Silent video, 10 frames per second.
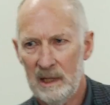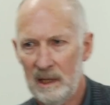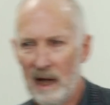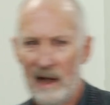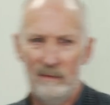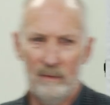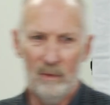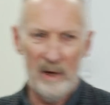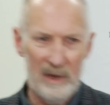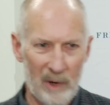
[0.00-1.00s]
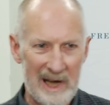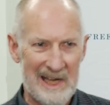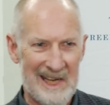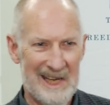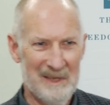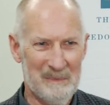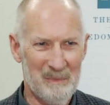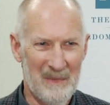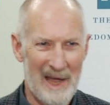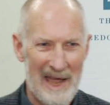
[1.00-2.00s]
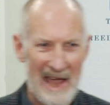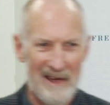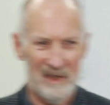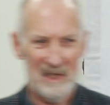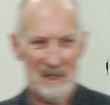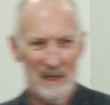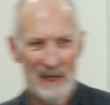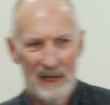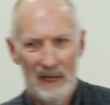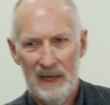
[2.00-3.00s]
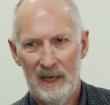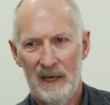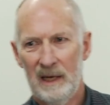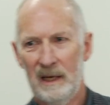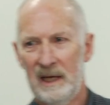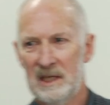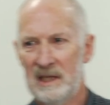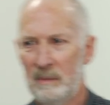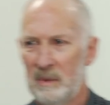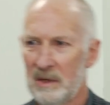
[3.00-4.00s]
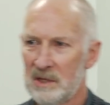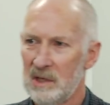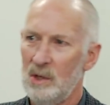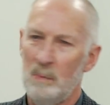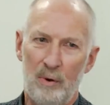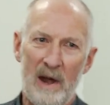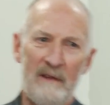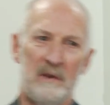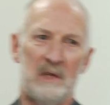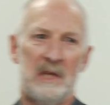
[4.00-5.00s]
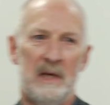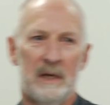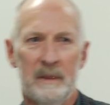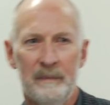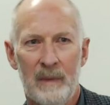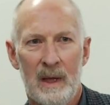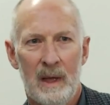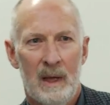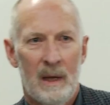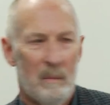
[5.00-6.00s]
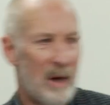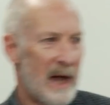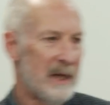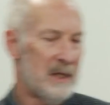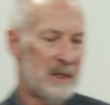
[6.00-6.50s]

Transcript: that I've rewritten it, I haven't, uh, except there's a new preface here. But